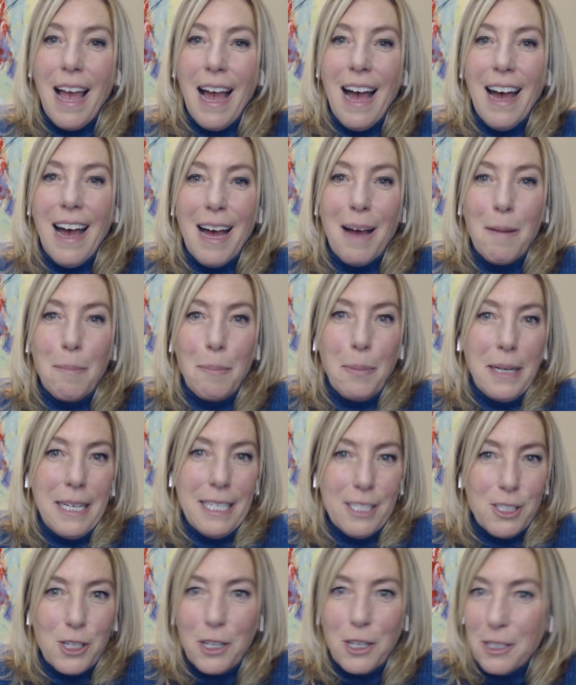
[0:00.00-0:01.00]
But
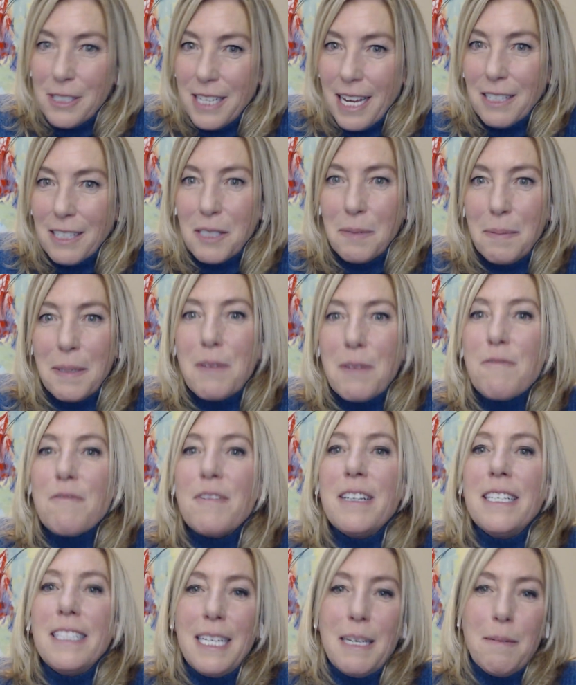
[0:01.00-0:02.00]
it turned out to be
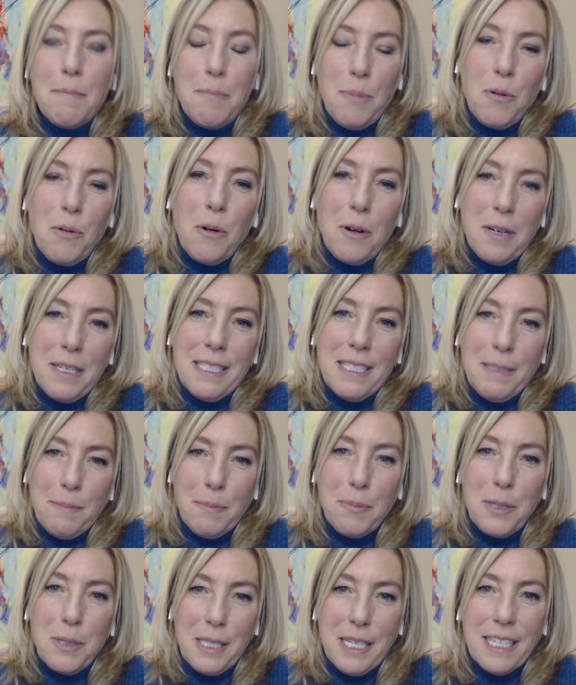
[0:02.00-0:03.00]
really important
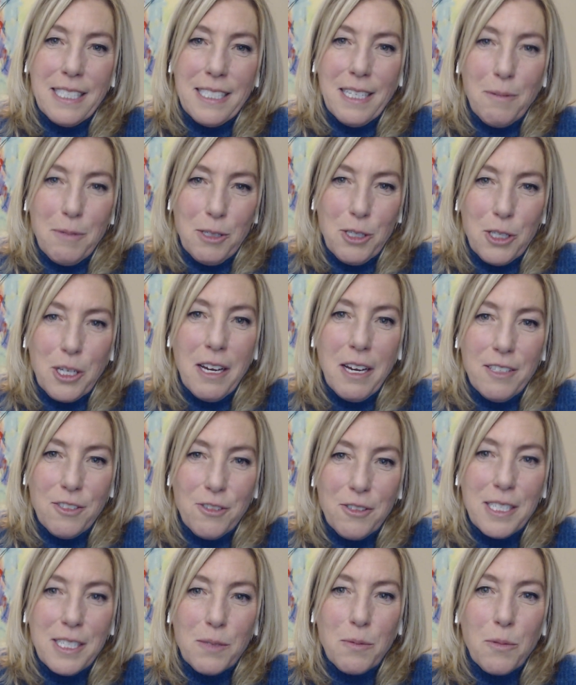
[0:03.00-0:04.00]
in predicting which
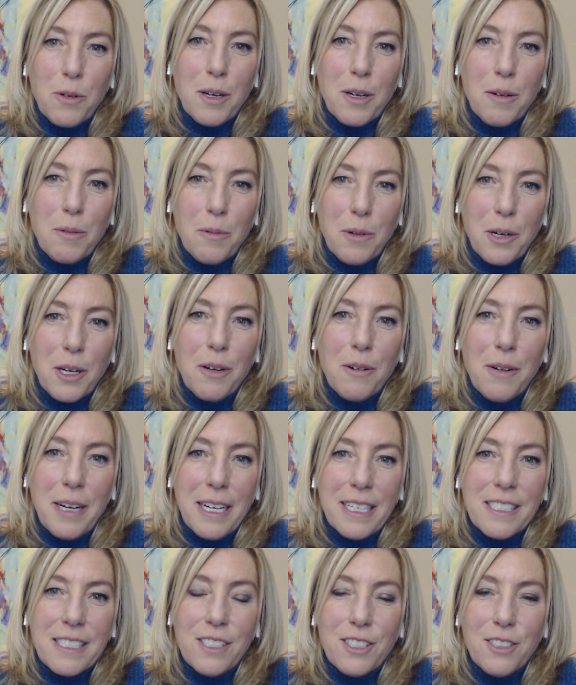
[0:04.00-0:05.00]
countries were
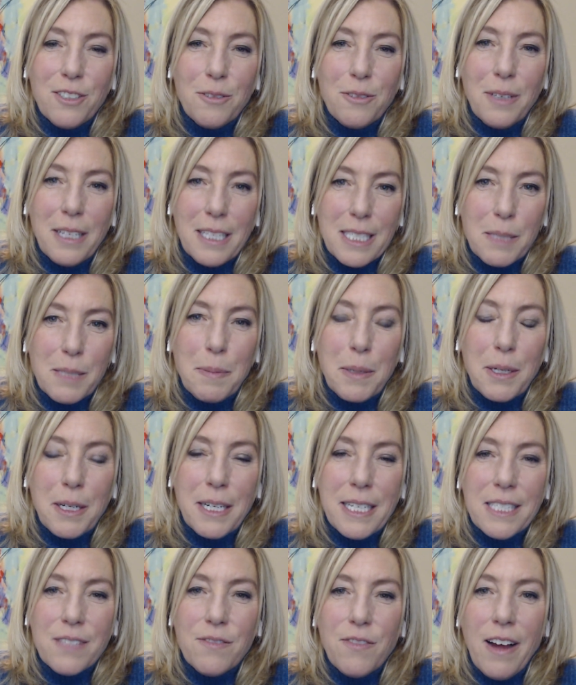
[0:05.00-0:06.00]
going to
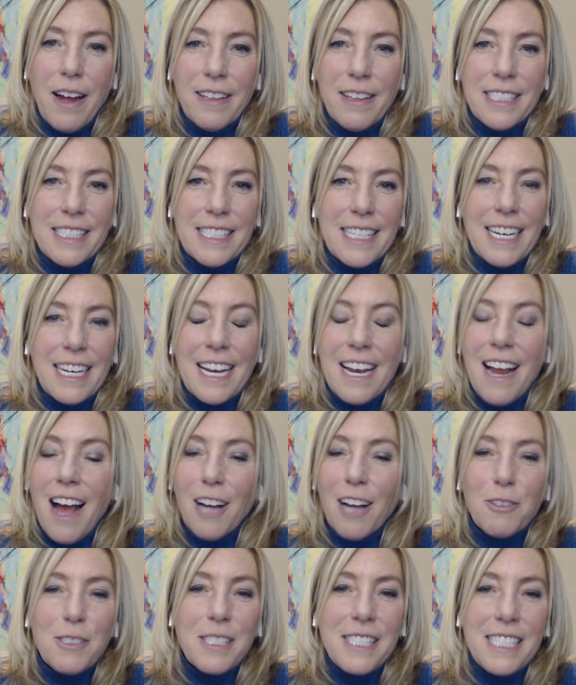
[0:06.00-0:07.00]
experience violence. And
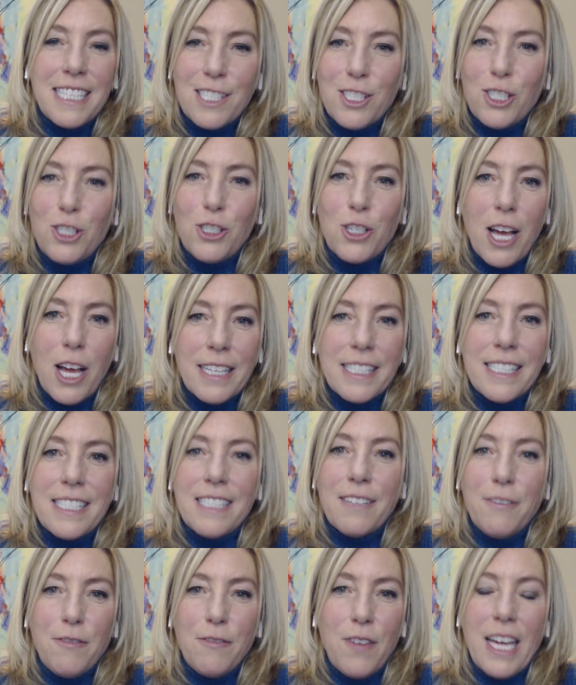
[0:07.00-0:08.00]
anocracy is
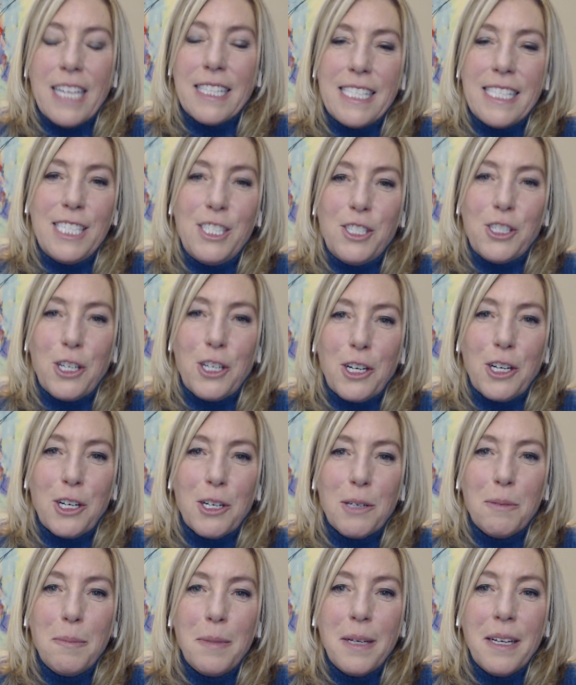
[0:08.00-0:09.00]
just a fancy
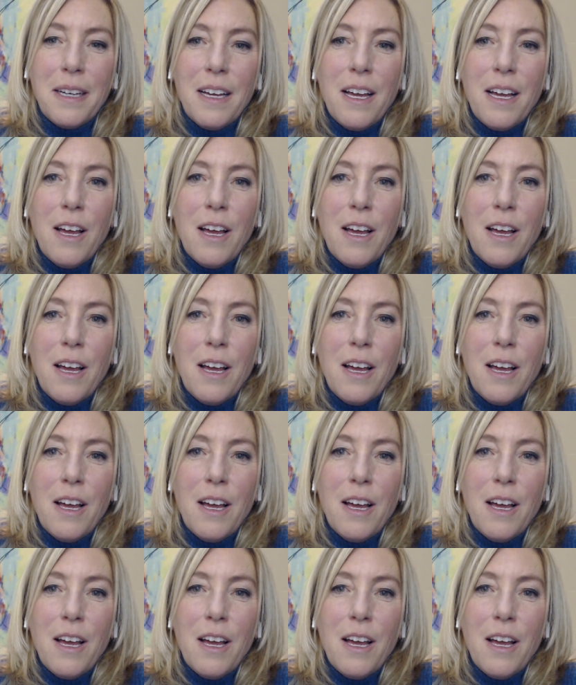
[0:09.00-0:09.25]
term